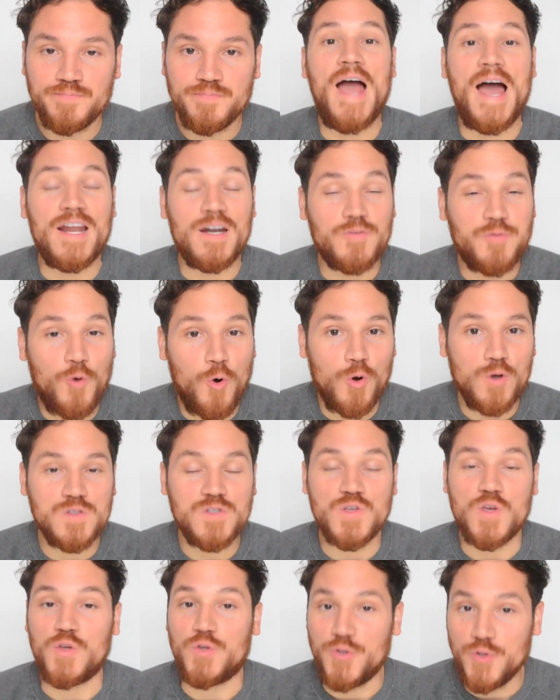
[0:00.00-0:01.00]
And of
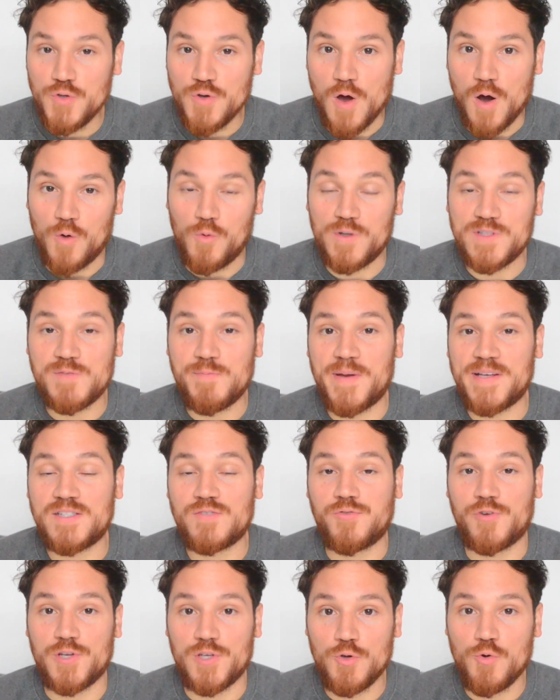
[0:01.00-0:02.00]
course, you know what's best
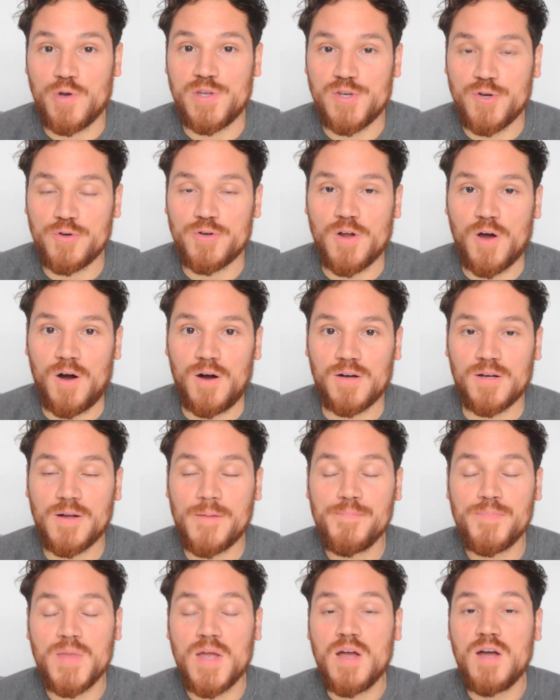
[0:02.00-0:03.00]
for you and your dog.
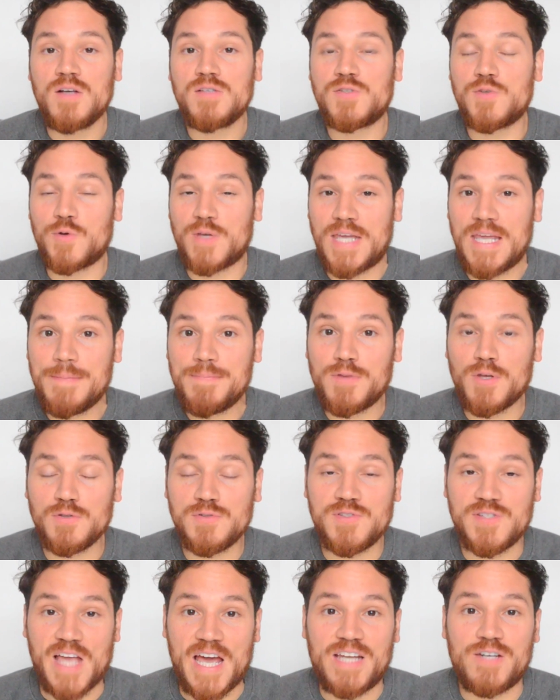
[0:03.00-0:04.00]
So keep those
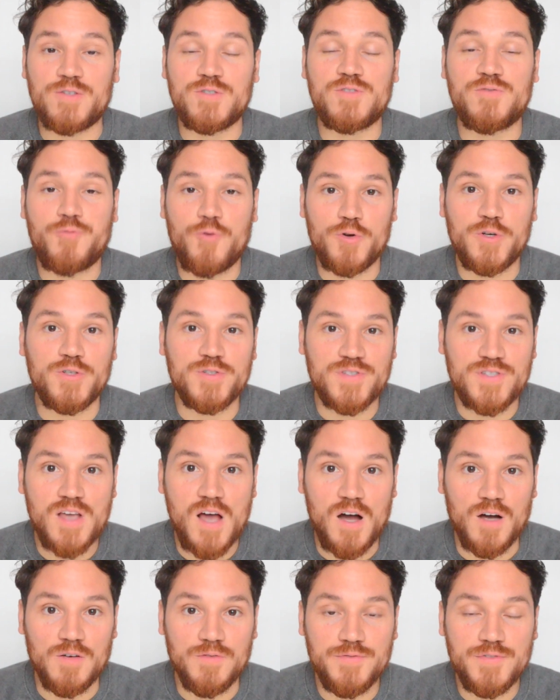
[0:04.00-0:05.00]
standards for
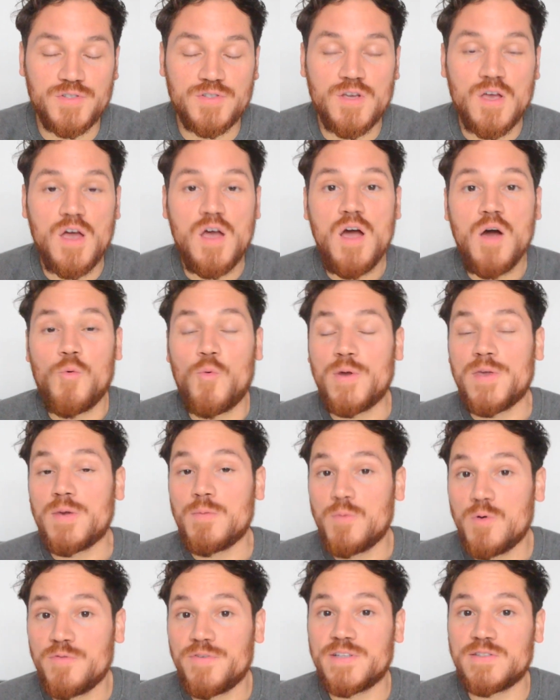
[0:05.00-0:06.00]
yourselves when you
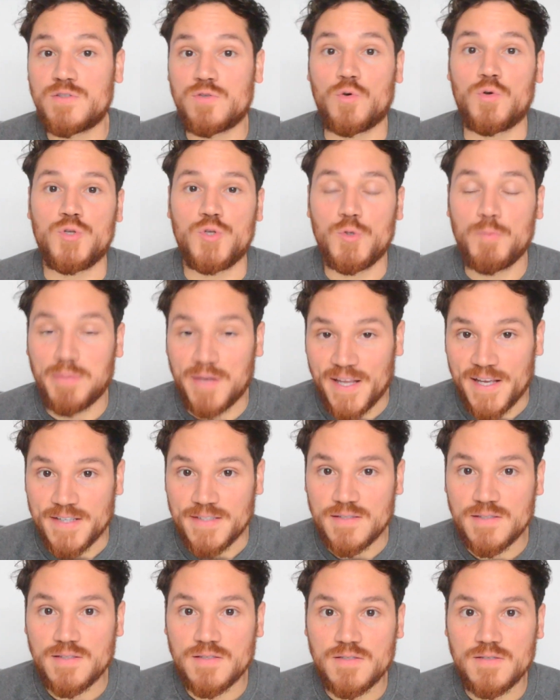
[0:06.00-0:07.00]
move into a new
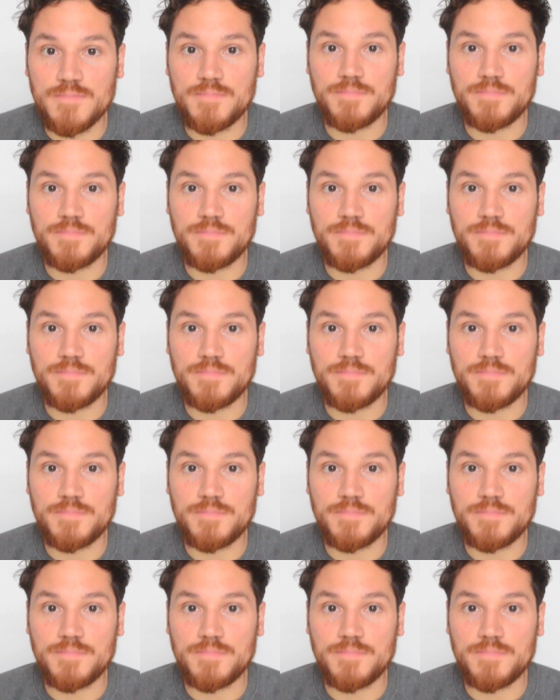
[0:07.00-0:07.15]
place.